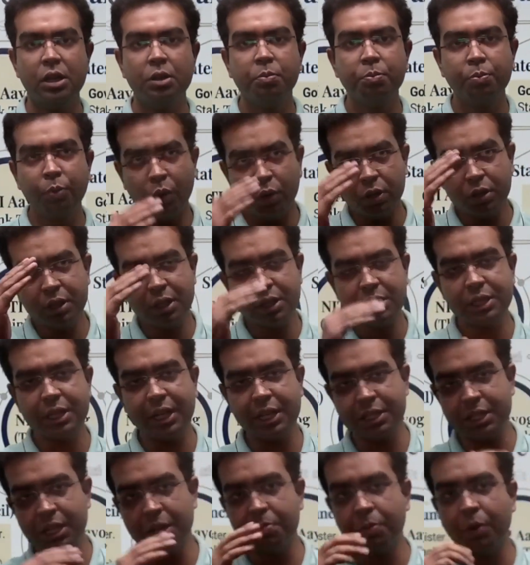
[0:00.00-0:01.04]
both the
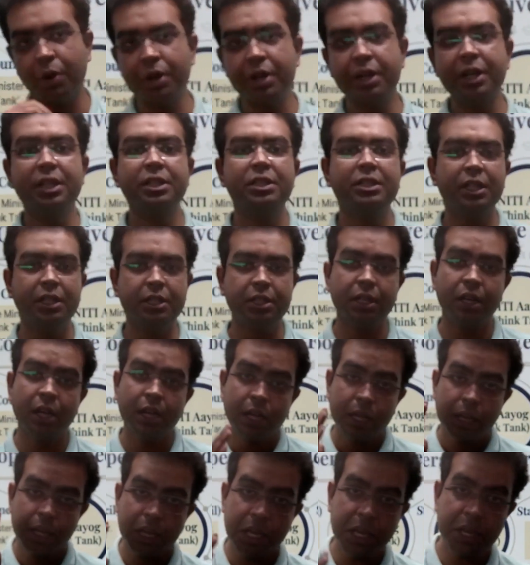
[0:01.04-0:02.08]
states are bordering states.
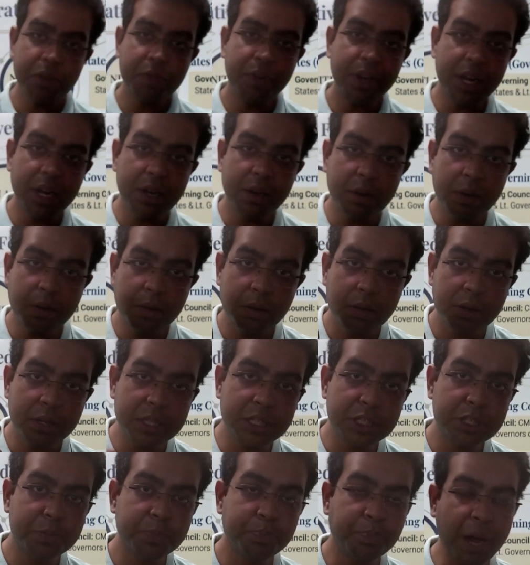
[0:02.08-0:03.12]
Even
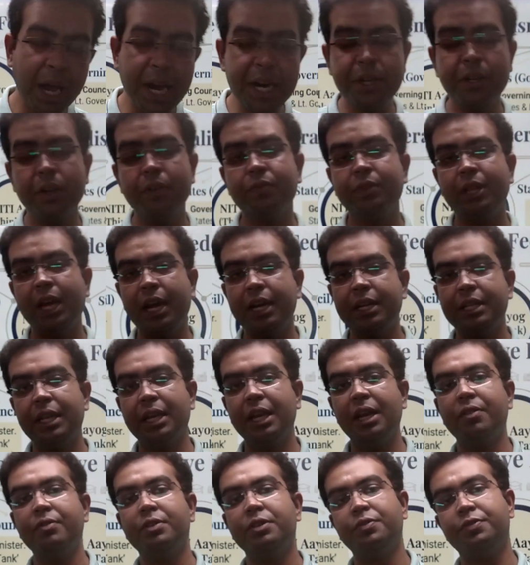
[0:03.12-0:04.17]
despite of that, they
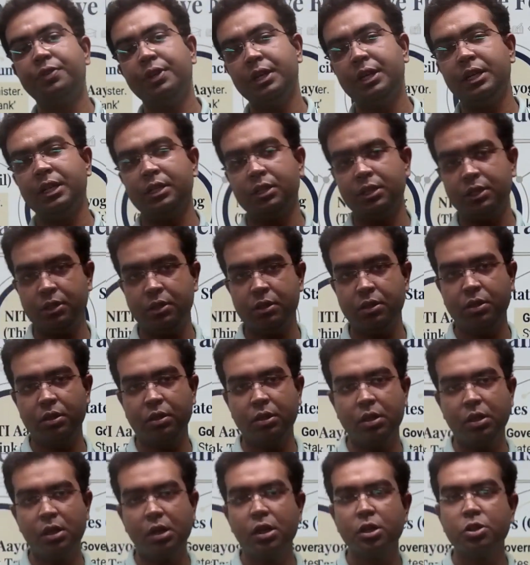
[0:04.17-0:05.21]
have different needs.
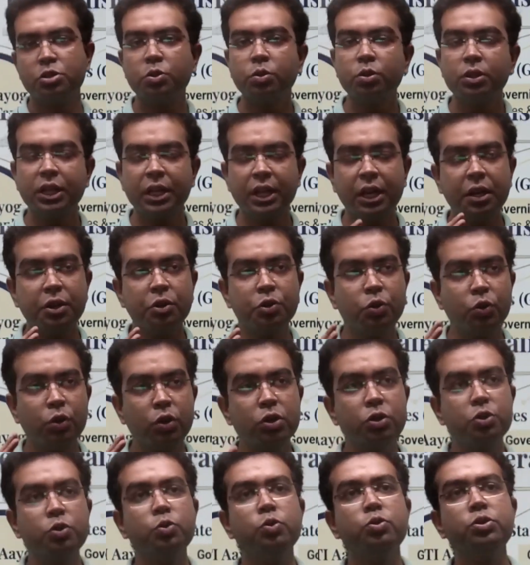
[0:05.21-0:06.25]
So there are
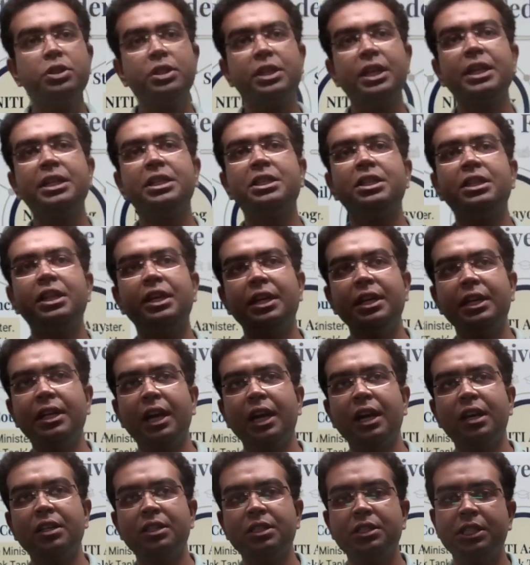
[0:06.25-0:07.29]
no two states in
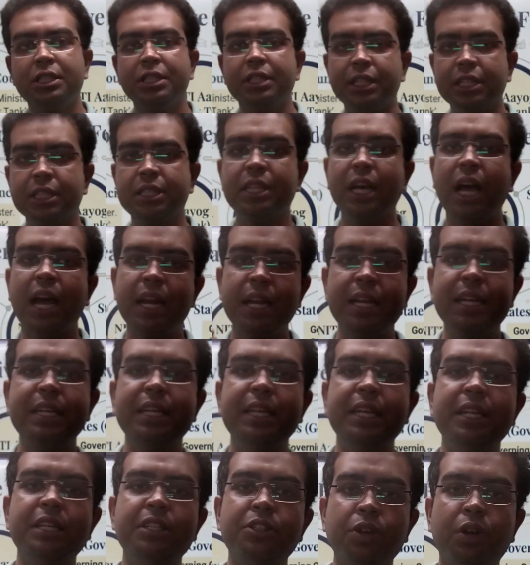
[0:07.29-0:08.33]
India jinke sare
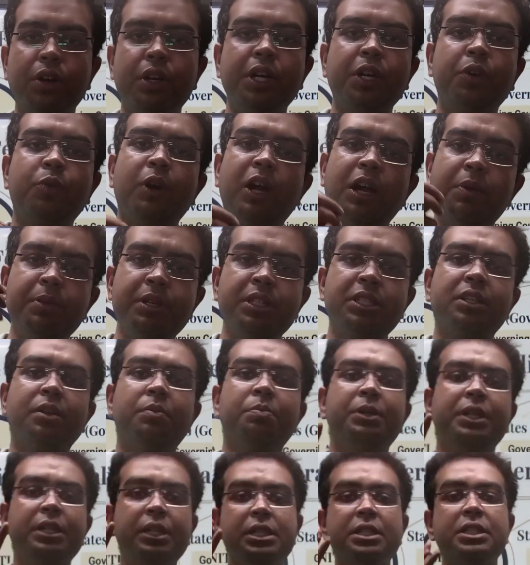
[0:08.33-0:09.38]
needs or requirements
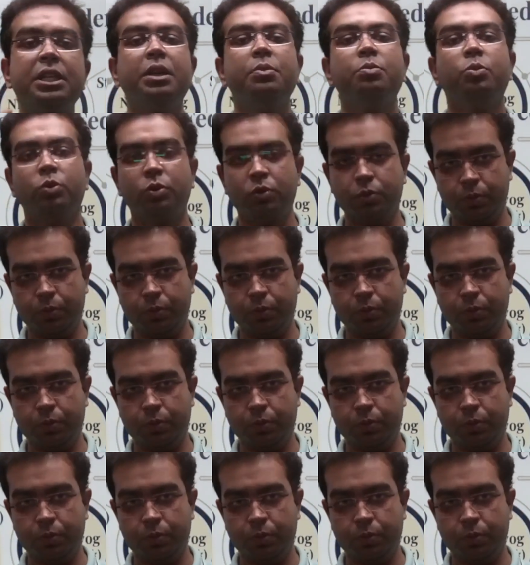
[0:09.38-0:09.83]
completely same.